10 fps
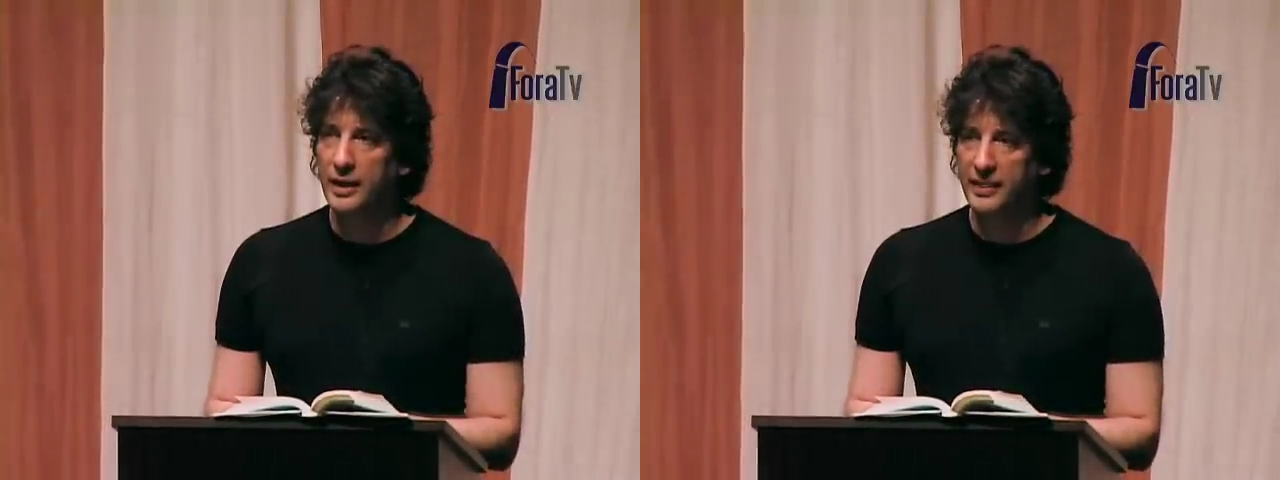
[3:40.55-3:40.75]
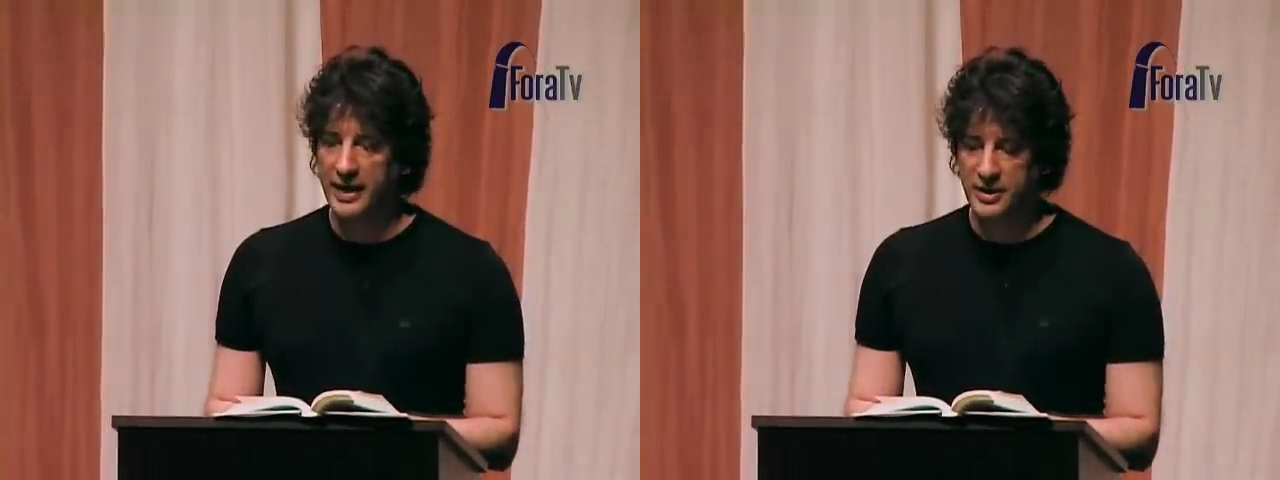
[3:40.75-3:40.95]

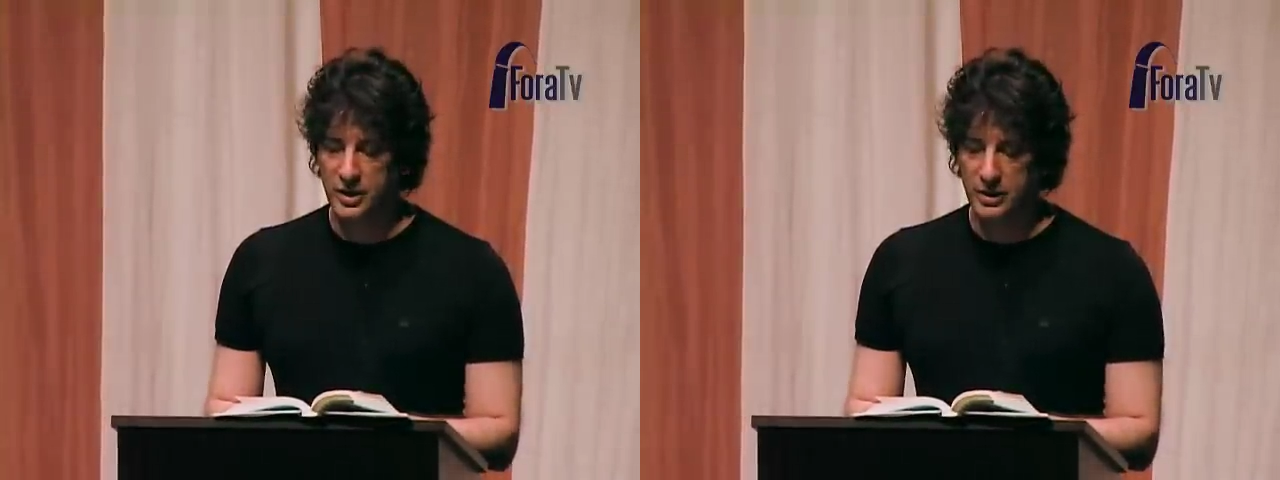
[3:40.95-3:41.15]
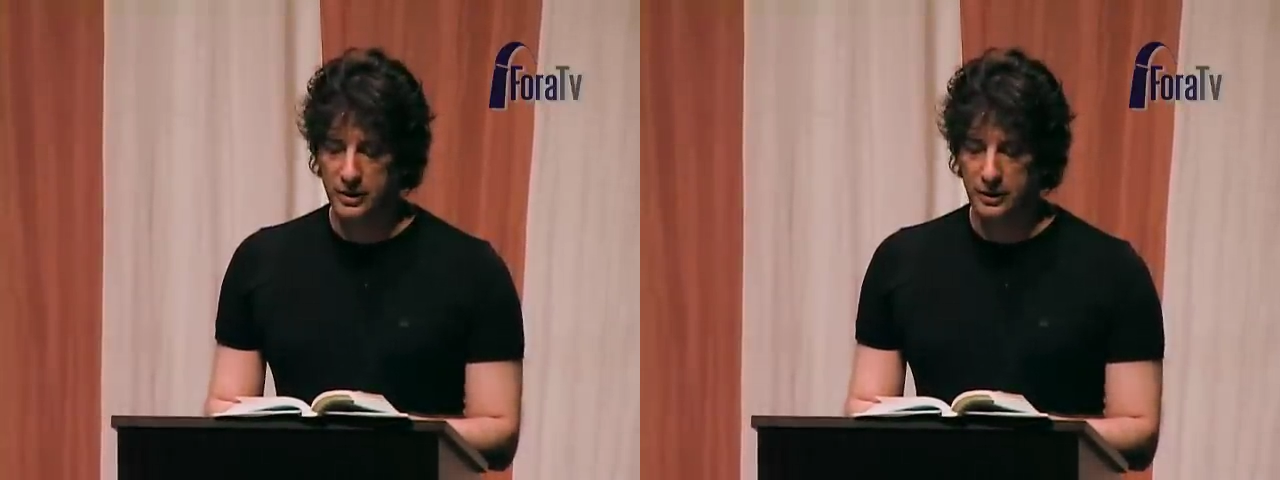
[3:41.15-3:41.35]
in their
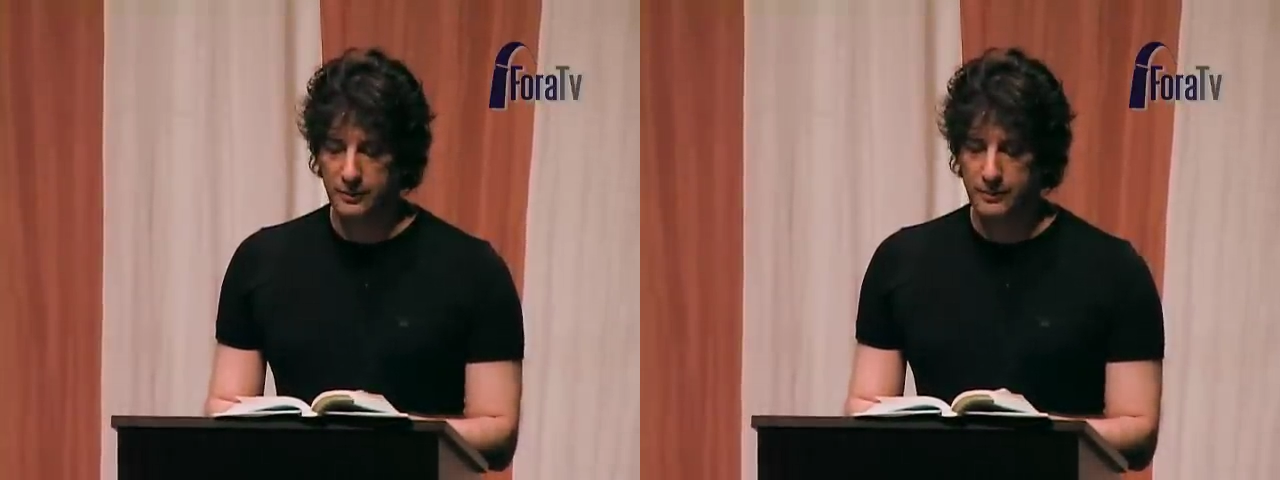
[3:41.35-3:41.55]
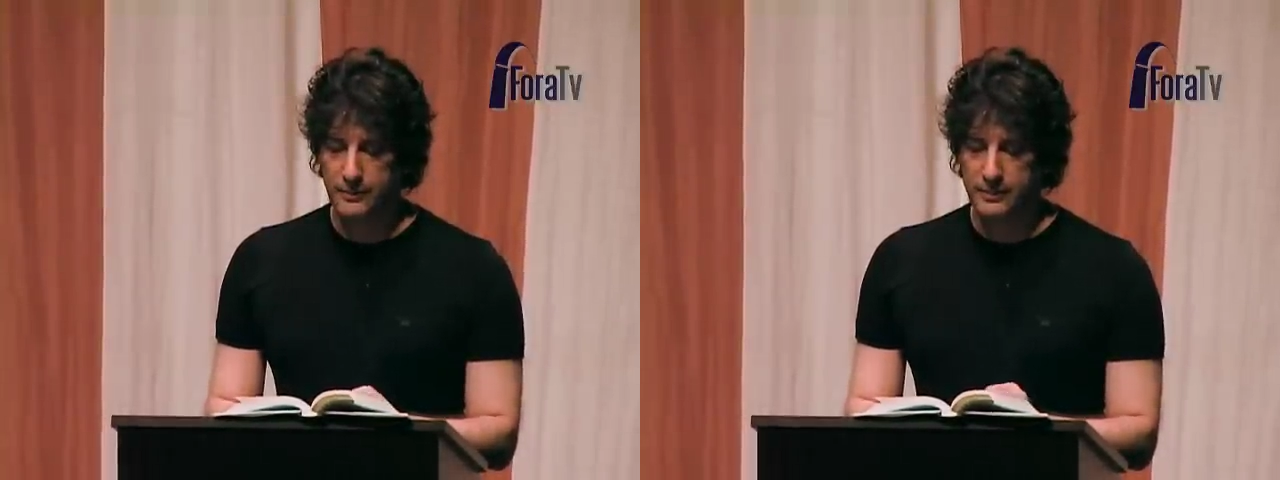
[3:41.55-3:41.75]
turn.
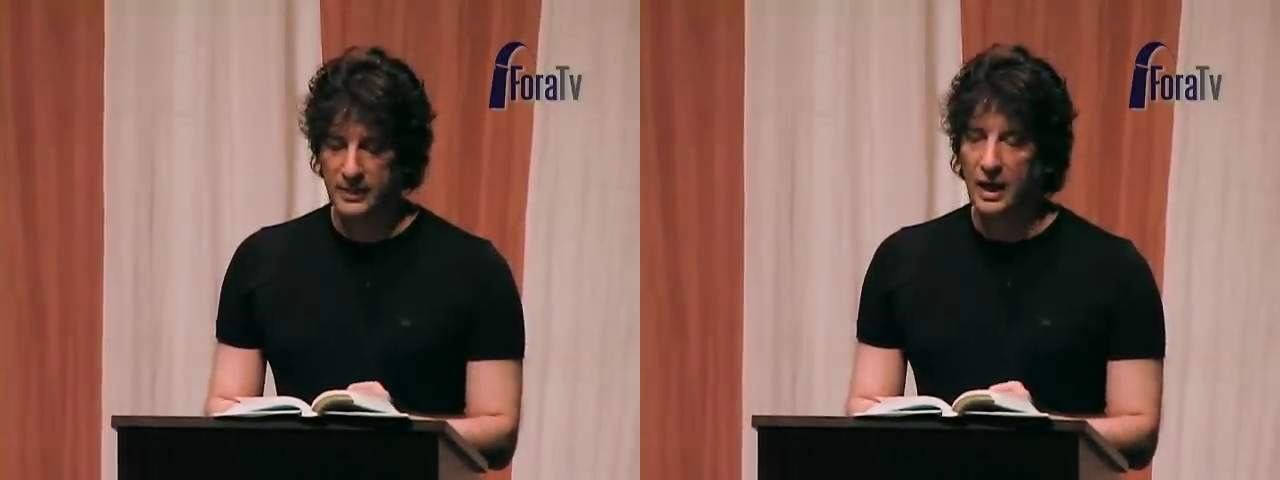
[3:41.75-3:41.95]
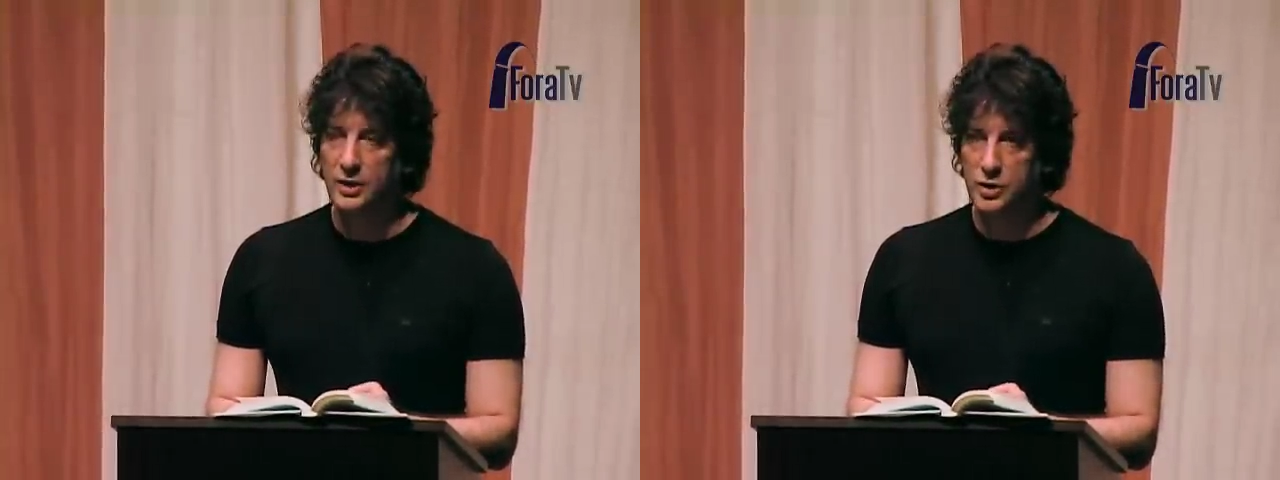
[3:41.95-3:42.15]

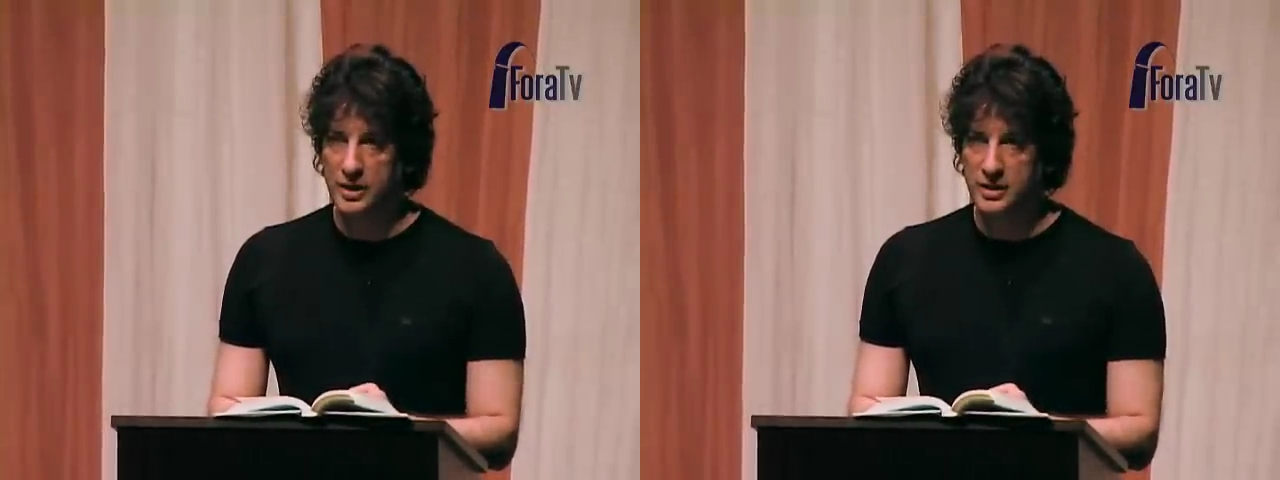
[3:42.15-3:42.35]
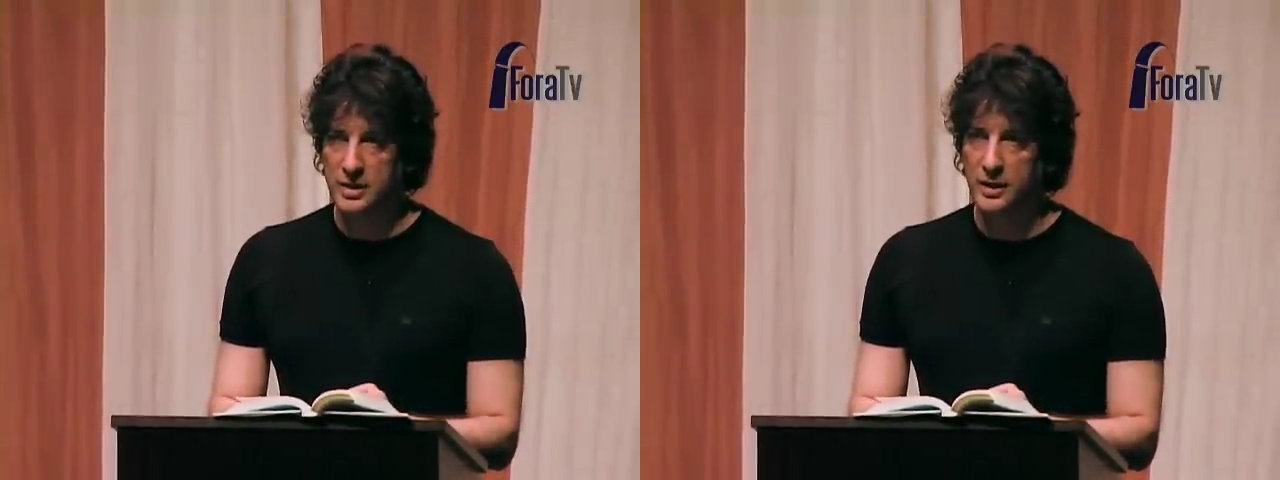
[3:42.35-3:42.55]

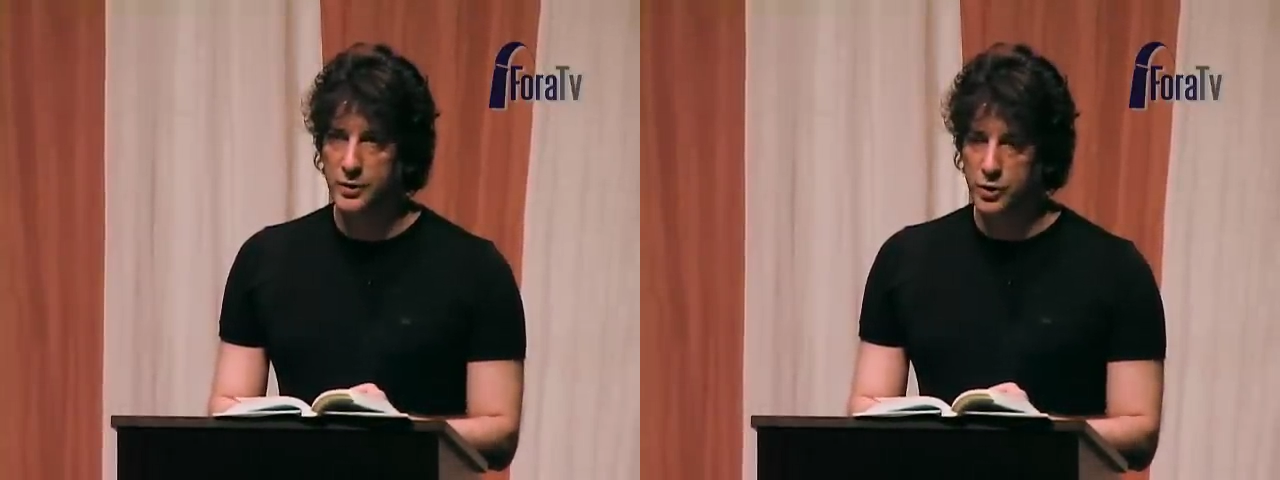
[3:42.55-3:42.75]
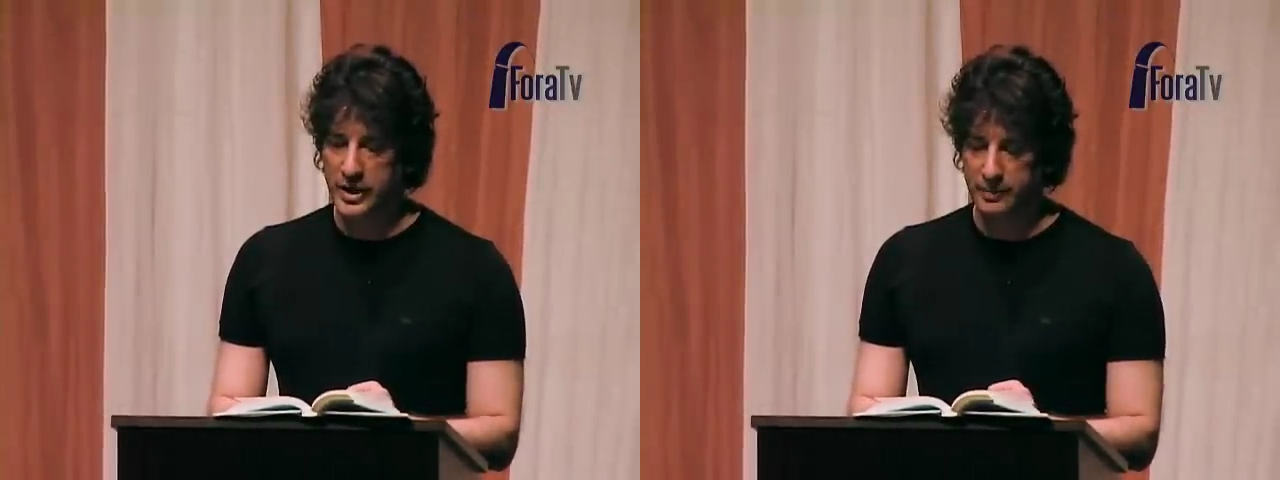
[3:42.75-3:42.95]
Trust
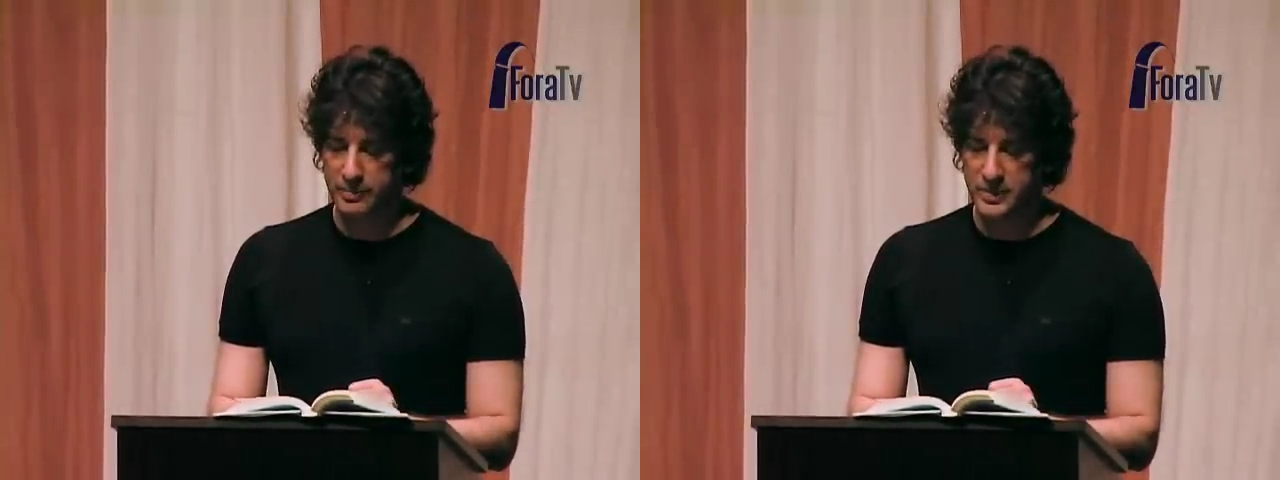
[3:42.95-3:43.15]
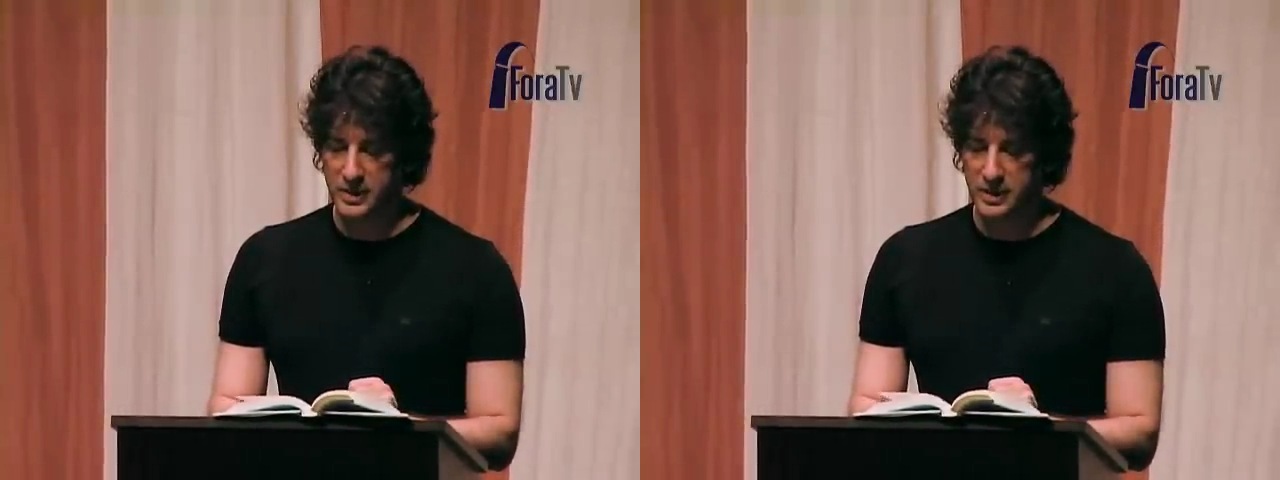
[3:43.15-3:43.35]

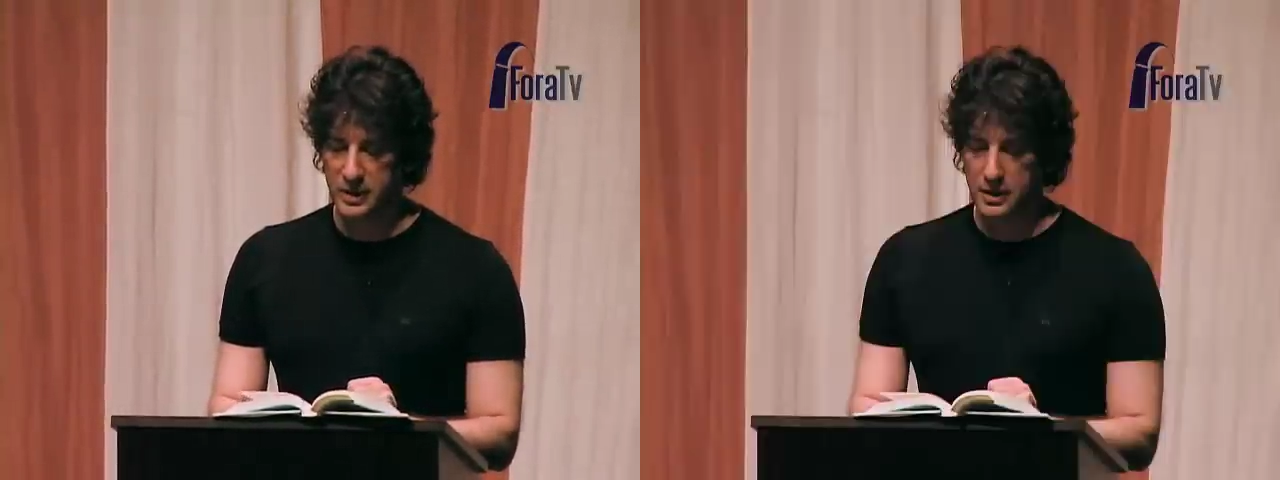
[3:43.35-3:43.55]
dreams.